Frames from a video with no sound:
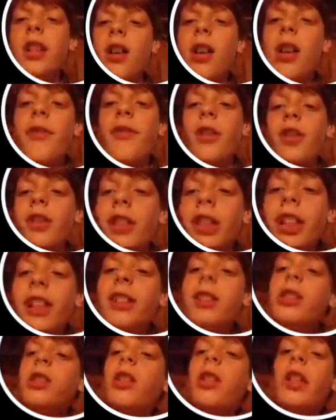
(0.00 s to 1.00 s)
if, only
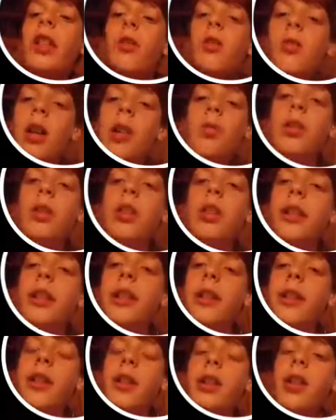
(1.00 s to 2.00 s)
like Sonic One was like
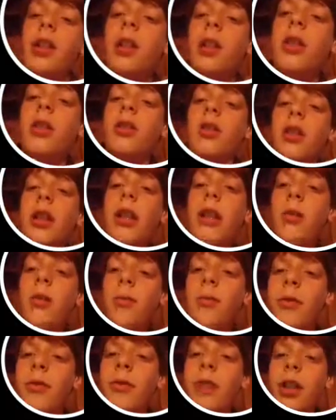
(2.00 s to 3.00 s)
this, like
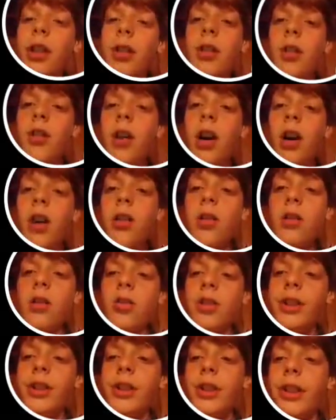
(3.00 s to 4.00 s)
with the
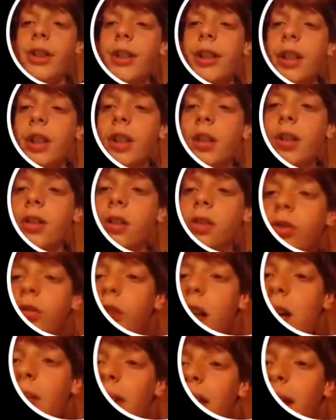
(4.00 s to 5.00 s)
goggles and the
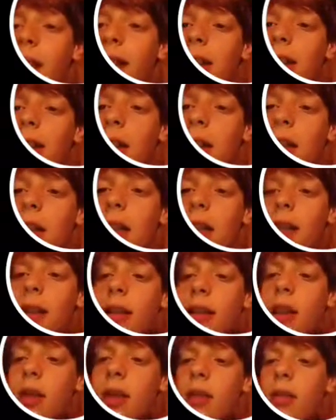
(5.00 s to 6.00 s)
drowning and
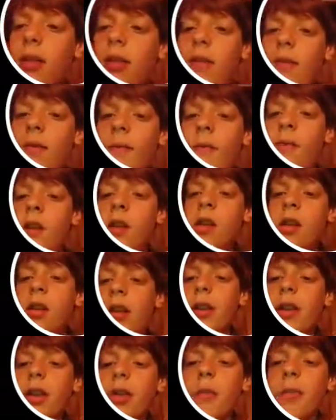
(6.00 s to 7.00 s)
the.
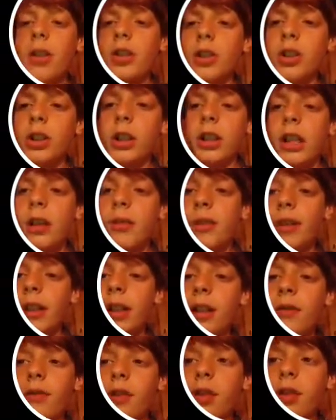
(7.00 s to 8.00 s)
Now I'm gonna check out
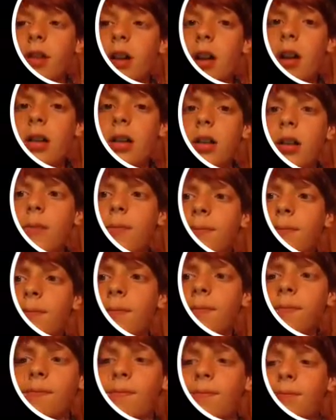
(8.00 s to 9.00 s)
the other um
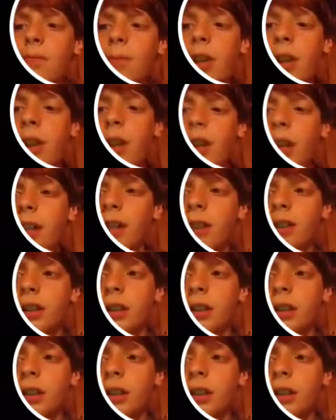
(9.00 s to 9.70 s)
things.